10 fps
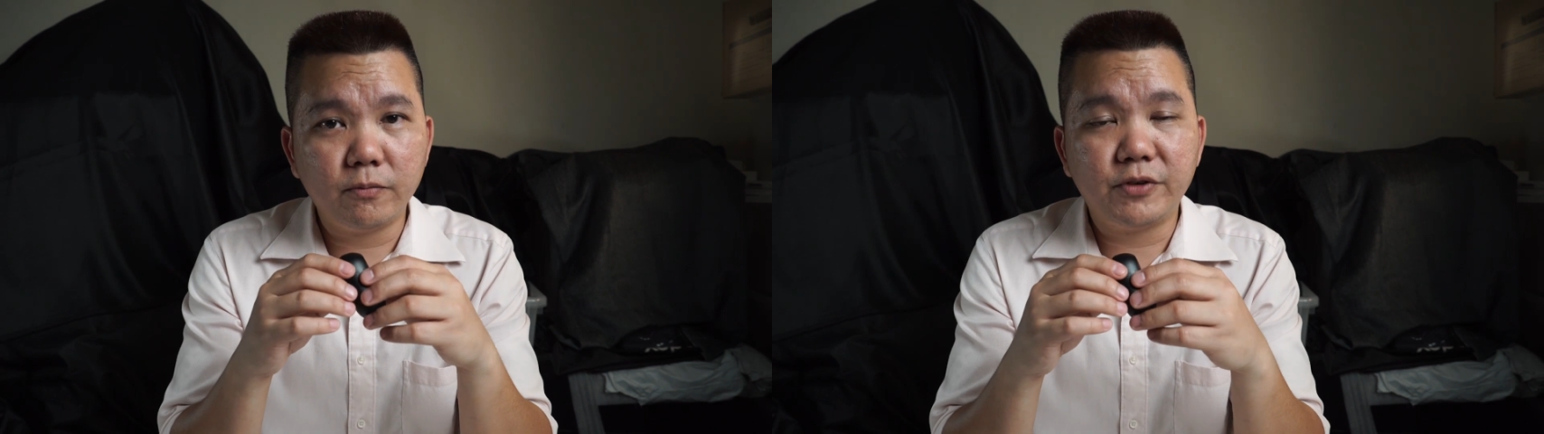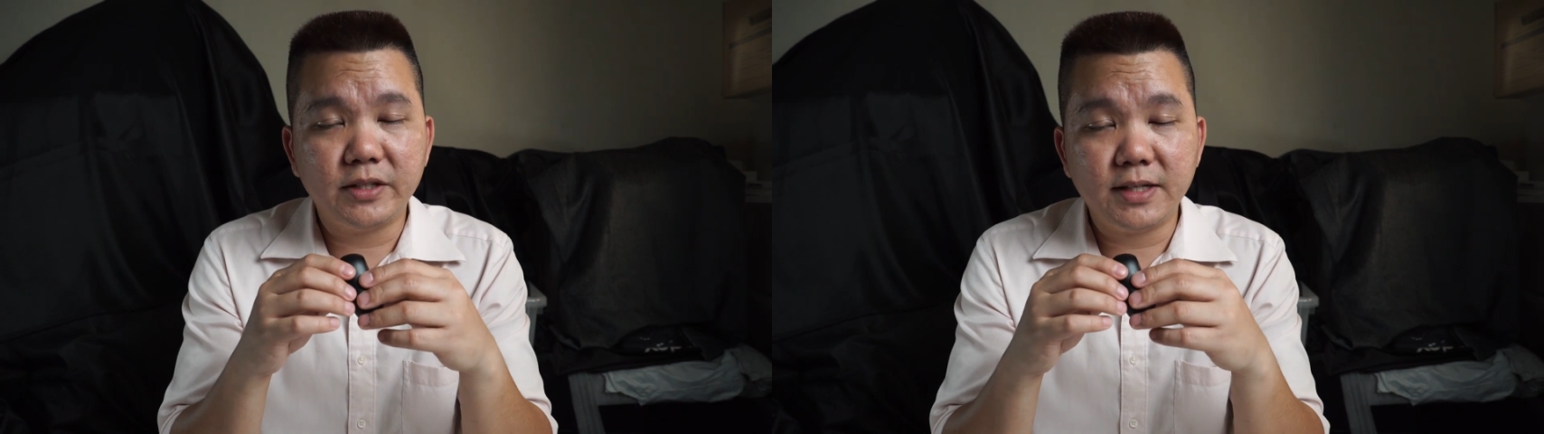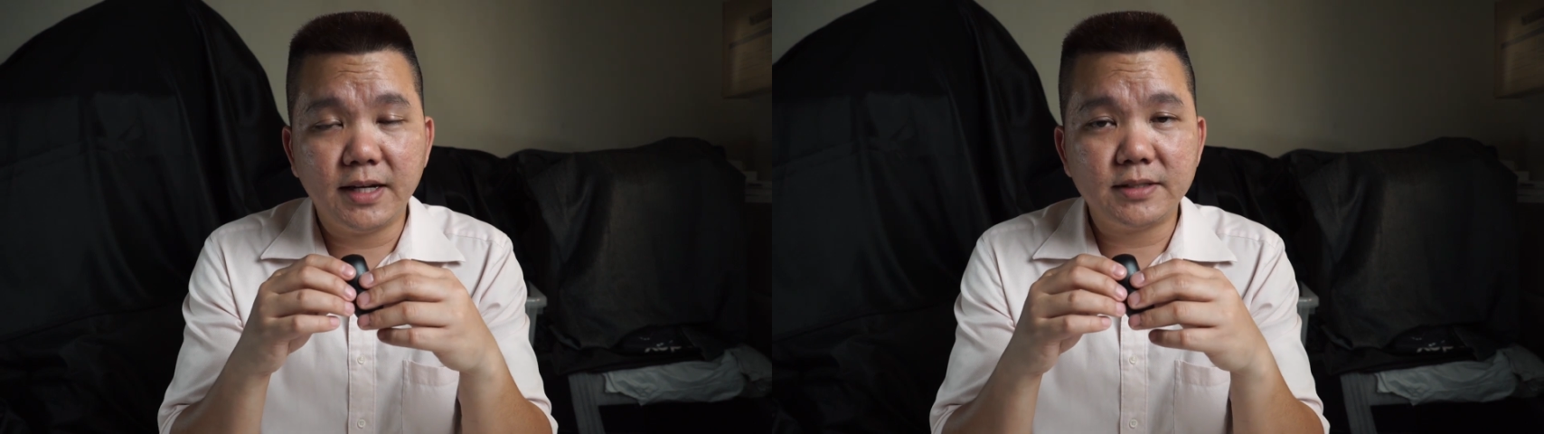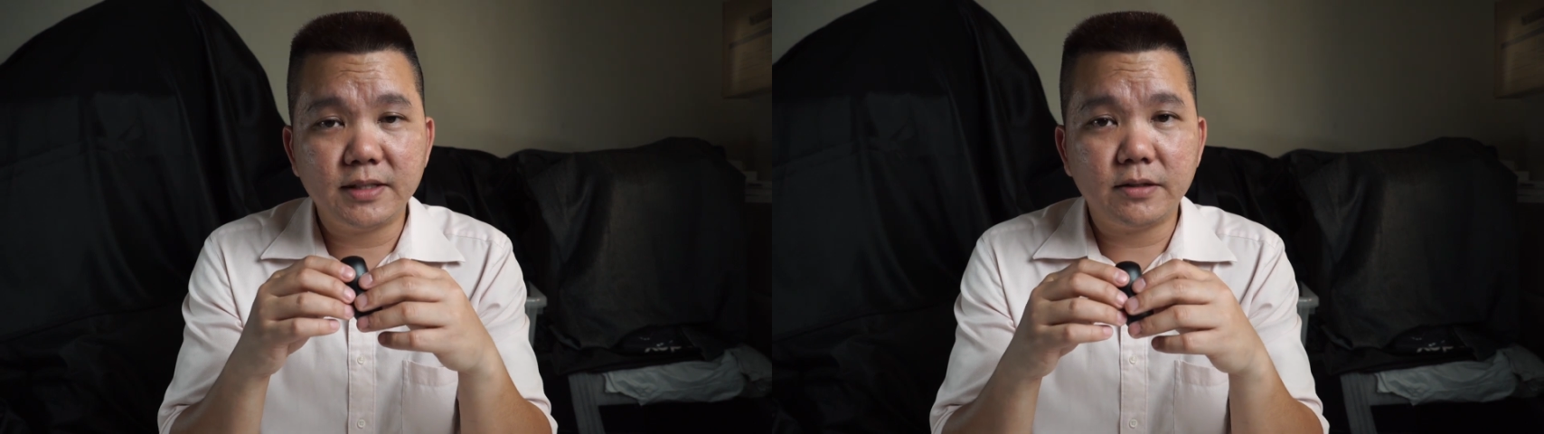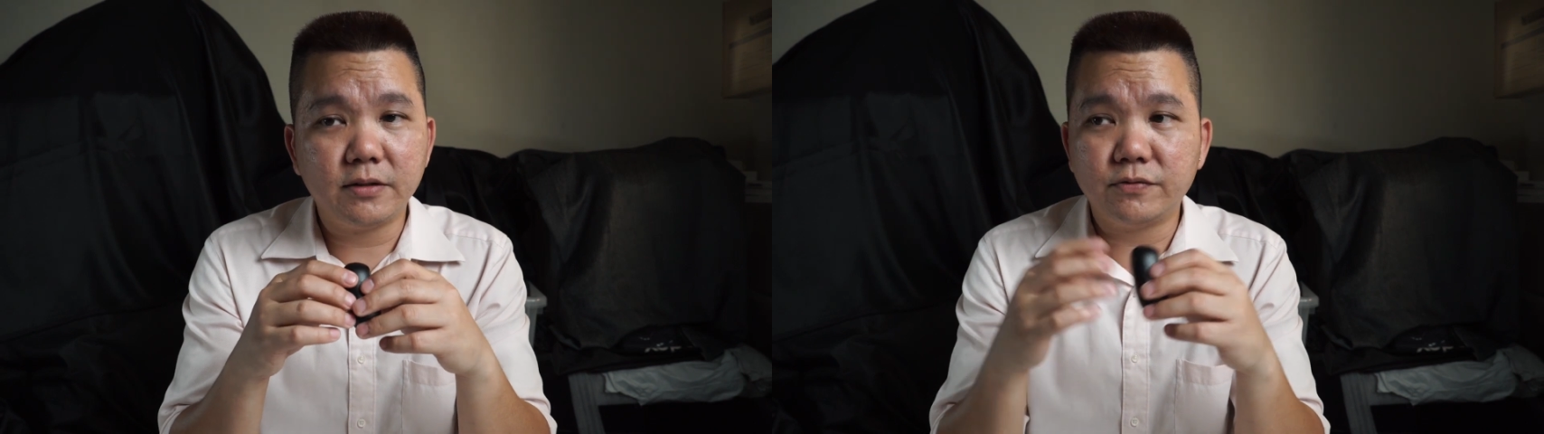
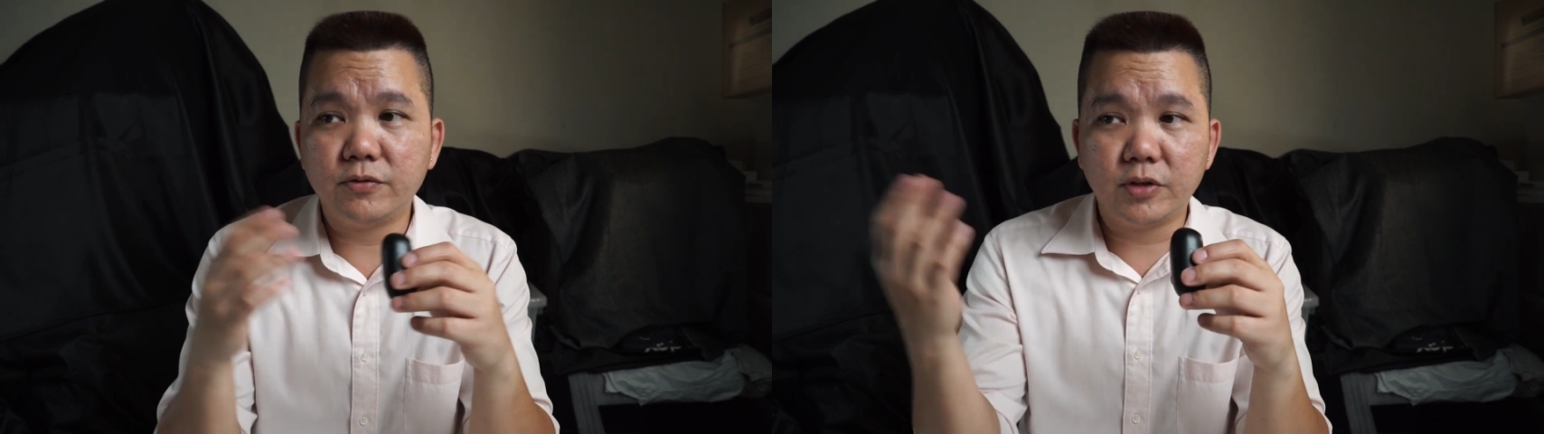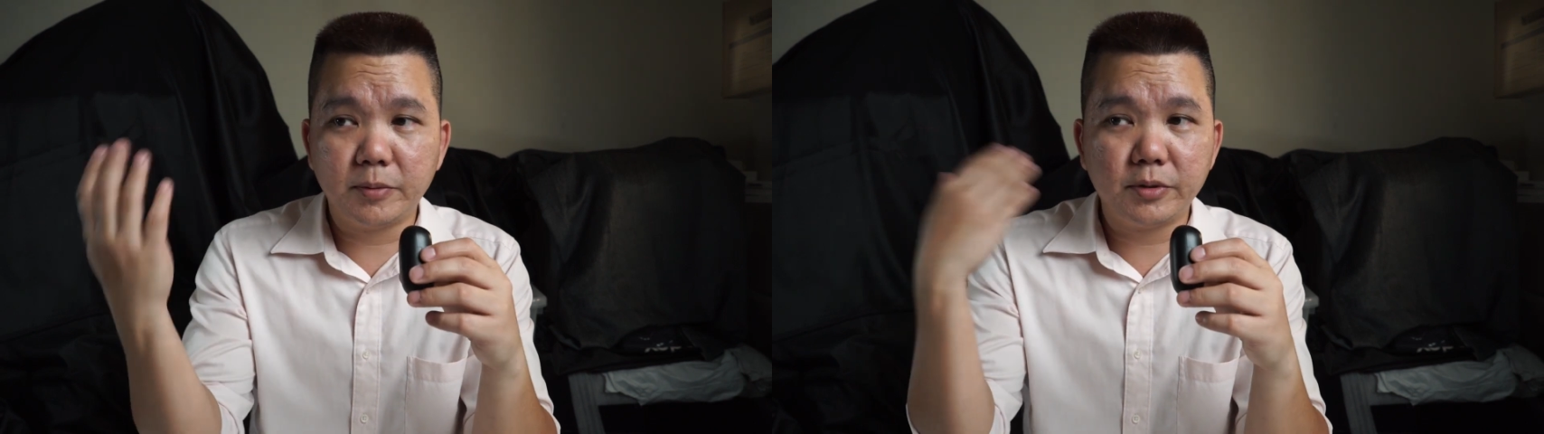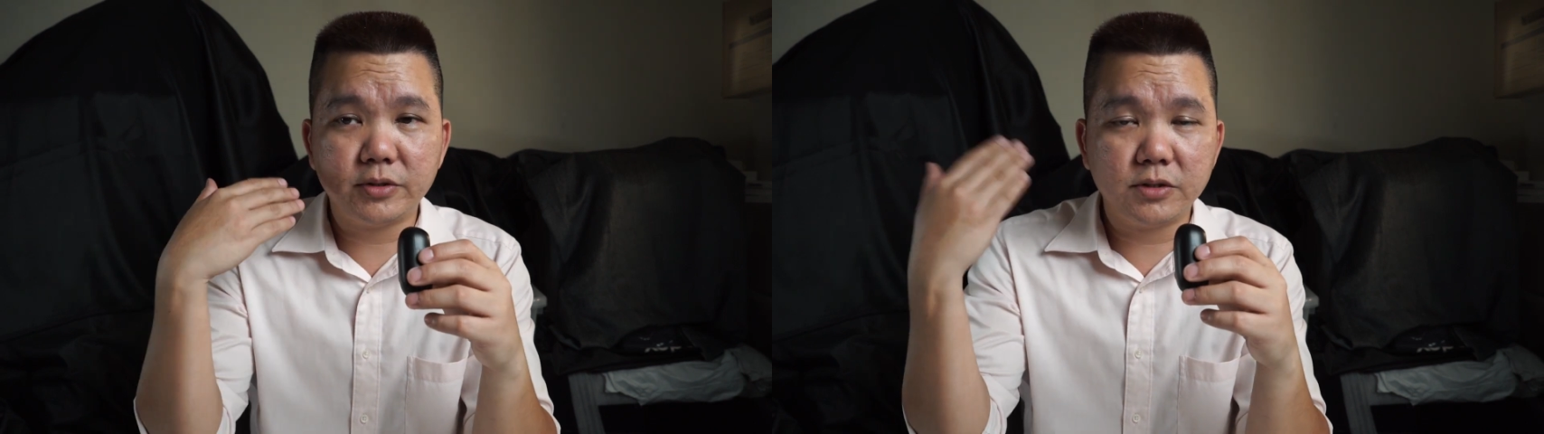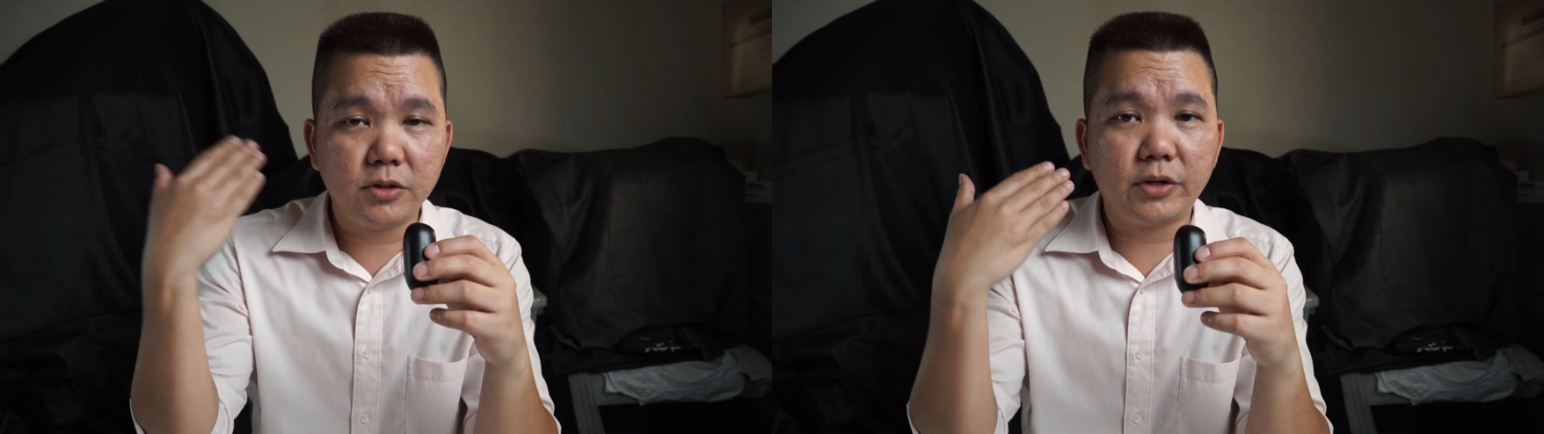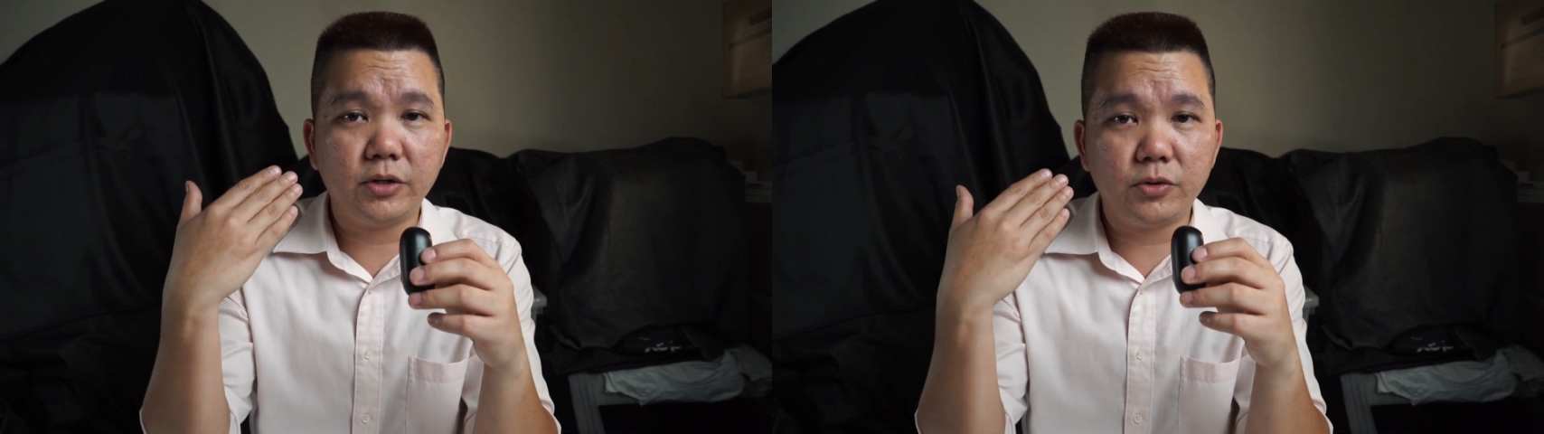fantastic for the person
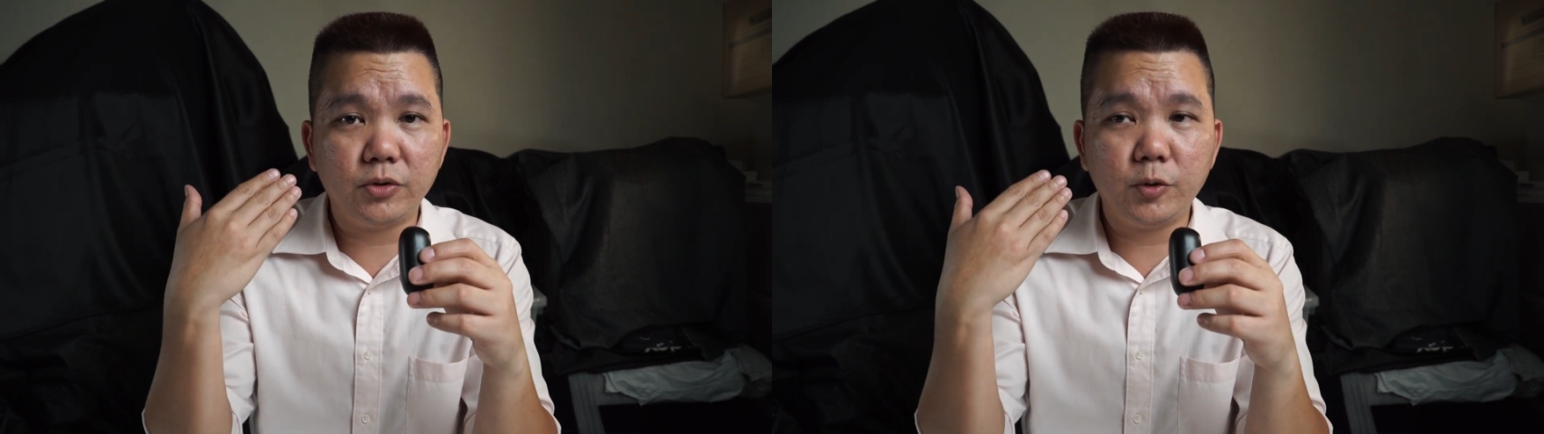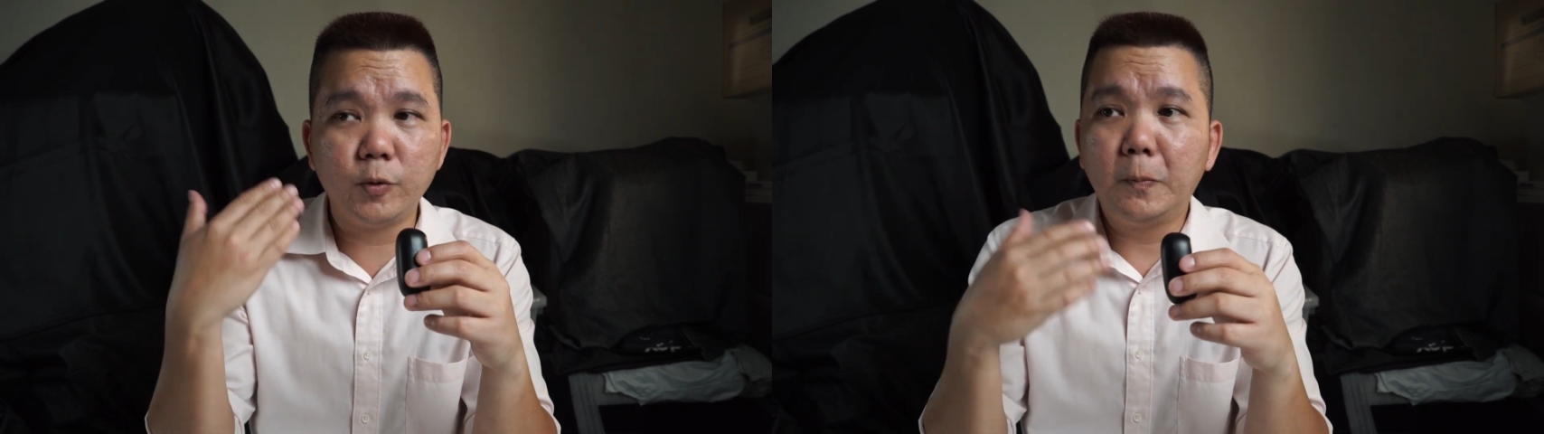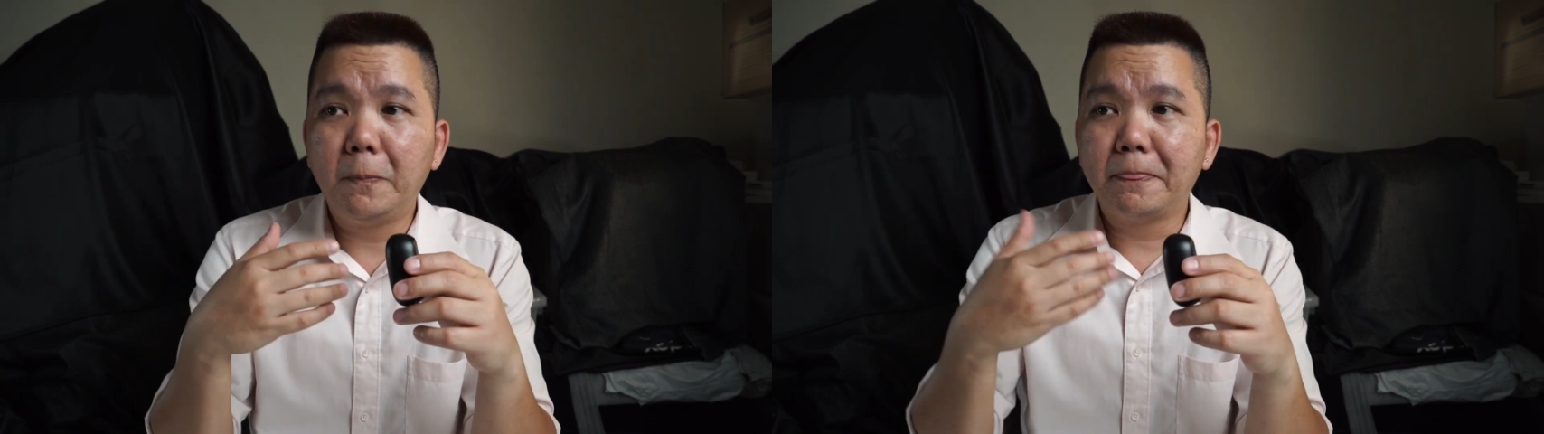talking to you.